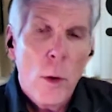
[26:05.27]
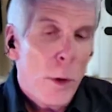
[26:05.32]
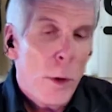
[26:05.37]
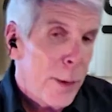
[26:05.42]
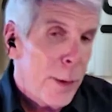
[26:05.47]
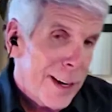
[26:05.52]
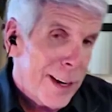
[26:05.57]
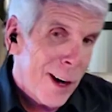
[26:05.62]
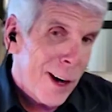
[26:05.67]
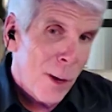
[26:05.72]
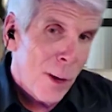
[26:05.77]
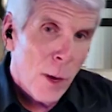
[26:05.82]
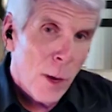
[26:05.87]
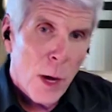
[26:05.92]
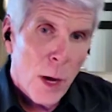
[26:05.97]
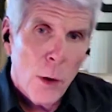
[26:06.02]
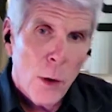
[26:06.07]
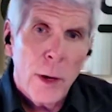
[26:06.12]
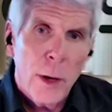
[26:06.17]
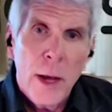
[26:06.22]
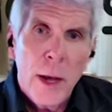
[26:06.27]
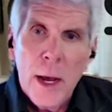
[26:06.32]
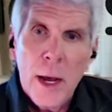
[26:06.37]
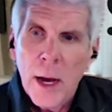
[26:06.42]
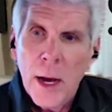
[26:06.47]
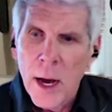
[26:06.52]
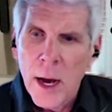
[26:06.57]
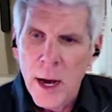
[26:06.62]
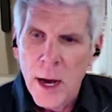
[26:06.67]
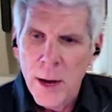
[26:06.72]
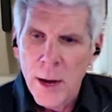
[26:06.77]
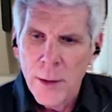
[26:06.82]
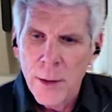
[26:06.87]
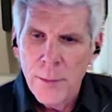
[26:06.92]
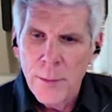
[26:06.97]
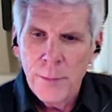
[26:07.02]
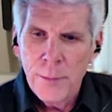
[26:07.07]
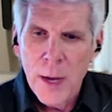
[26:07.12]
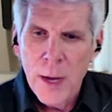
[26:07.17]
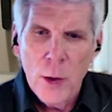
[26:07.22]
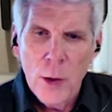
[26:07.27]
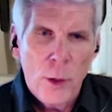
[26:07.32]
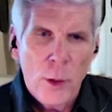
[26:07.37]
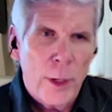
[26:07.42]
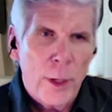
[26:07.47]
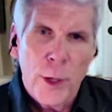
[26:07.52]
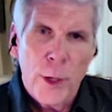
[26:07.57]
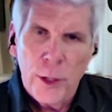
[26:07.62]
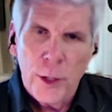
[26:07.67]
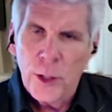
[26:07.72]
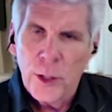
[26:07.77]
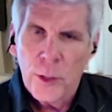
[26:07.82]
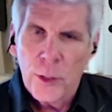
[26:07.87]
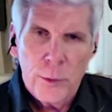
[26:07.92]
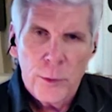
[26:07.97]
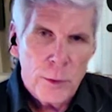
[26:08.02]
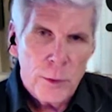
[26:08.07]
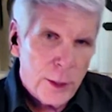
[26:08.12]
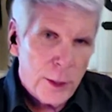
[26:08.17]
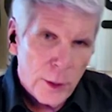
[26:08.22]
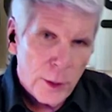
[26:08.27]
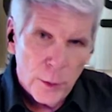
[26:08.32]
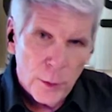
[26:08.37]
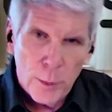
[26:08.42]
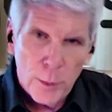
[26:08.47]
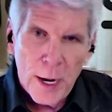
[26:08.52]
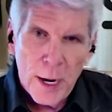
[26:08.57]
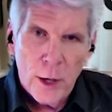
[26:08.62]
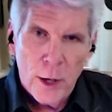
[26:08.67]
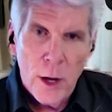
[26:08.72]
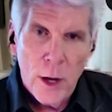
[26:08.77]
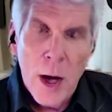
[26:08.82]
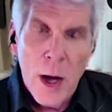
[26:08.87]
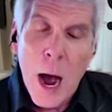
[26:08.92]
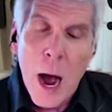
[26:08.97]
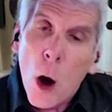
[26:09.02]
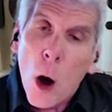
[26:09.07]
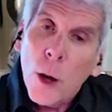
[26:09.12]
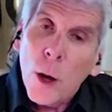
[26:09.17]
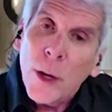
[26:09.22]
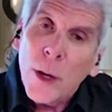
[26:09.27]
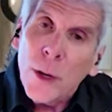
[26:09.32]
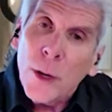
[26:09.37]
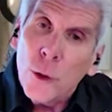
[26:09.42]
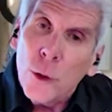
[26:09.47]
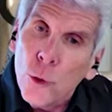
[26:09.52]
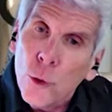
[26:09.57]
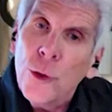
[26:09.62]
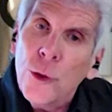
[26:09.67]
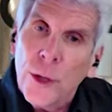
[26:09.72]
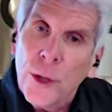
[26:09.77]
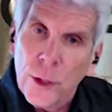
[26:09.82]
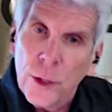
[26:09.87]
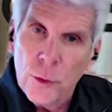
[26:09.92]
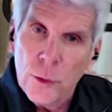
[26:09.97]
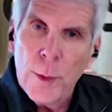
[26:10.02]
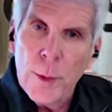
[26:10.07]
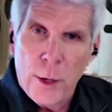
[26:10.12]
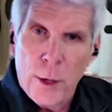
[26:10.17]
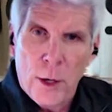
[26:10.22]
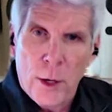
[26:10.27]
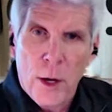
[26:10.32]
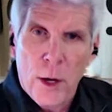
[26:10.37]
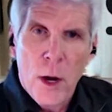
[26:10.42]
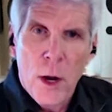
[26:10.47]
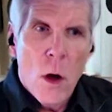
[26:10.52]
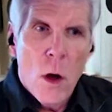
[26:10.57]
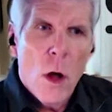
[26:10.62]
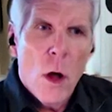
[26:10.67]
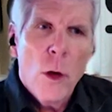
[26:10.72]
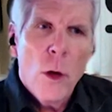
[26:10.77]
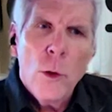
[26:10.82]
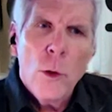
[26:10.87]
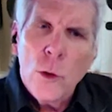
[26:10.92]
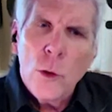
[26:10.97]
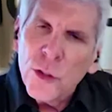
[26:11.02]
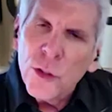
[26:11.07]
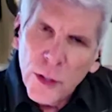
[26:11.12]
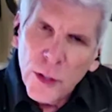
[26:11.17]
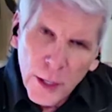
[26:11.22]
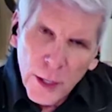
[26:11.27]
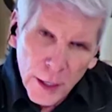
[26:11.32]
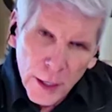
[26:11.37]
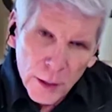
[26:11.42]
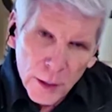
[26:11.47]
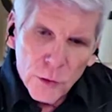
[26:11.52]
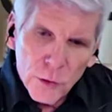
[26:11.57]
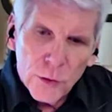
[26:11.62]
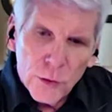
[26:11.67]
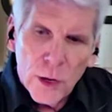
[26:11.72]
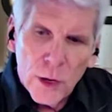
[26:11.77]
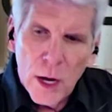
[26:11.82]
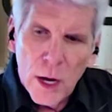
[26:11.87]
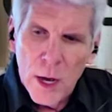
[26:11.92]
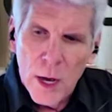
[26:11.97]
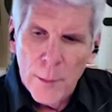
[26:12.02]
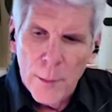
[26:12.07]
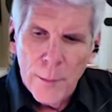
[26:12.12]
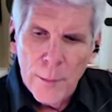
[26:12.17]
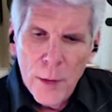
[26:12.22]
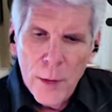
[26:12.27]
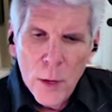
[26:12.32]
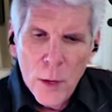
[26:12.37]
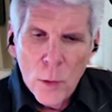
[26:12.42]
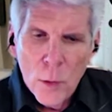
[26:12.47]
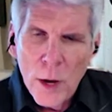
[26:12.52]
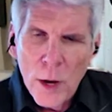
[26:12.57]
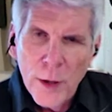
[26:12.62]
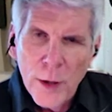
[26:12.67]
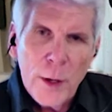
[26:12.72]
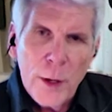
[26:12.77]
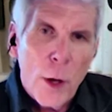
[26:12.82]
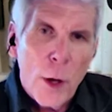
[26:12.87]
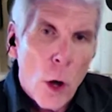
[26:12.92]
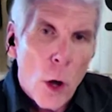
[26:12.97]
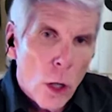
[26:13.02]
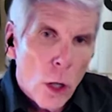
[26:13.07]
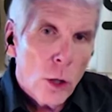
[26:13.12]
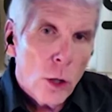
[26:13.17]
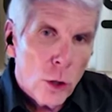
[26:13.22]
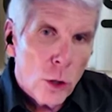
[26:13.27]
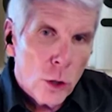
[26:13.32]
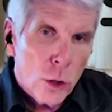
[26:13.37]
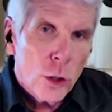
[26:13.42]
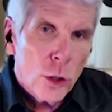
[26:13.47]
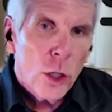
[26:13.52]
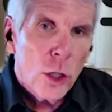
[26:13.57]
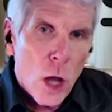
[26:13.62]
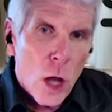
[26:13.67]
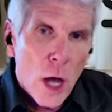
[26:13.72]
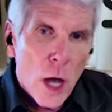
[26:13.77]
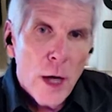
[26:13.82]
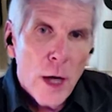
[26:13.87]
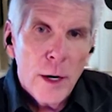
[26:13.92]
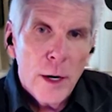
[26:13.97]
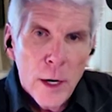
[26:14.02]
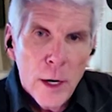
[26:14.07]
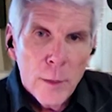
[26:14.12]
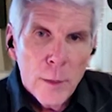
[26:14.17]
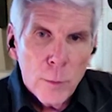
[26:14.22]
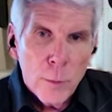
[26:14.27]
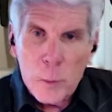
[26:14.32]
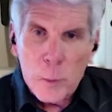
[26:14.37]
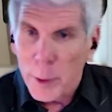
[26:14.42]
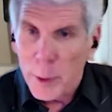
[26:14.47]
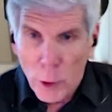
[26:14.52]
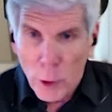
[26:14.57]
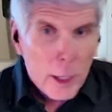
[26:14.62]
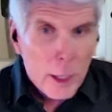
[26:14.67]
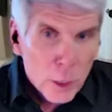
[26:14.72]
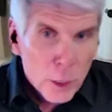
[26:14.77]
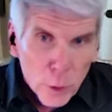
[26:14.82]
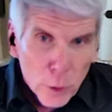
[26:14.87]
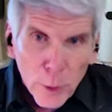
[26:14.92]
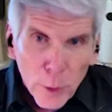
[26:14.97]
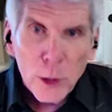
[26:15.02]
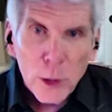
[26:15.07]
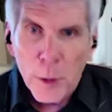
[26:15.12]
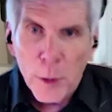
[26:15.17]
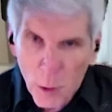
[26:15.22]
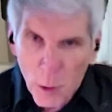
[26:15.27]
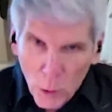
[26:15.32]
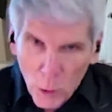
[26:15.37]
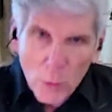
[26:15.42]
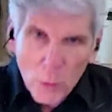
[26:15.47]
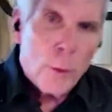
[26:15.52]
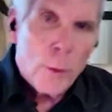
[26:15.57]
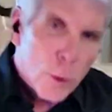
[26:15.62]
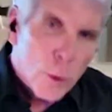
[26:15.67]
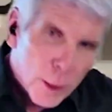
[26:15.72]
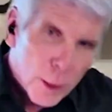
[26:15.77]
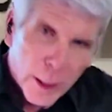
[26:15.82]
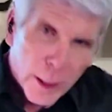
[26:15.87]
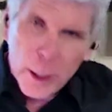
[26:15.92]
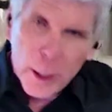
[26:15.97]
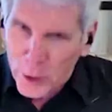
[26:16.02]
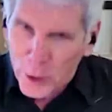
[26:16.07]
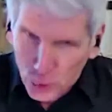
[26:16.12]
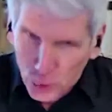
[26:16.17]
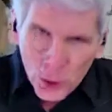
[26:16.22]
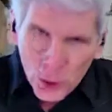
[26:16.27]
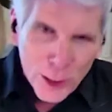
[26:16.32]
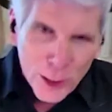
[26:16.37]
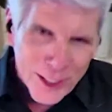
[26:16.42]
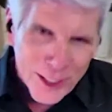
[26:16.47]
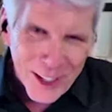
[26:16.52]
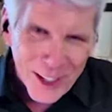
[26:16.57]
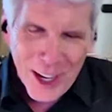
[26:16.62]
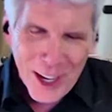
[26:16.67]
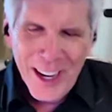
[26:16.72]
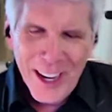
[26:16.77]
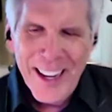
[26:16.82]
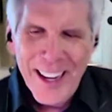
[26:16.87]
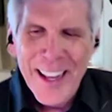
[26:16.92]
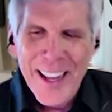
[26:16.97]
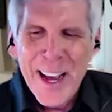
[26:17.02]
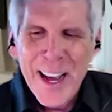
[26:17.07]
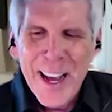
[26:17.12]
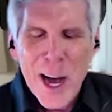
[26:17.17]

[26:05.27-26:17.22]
What do we care about? How do we treat each other better? How can we do things better? All of those things. I think we all learned a lot. Probably drank too much, but while we were drinking, we learned a lot.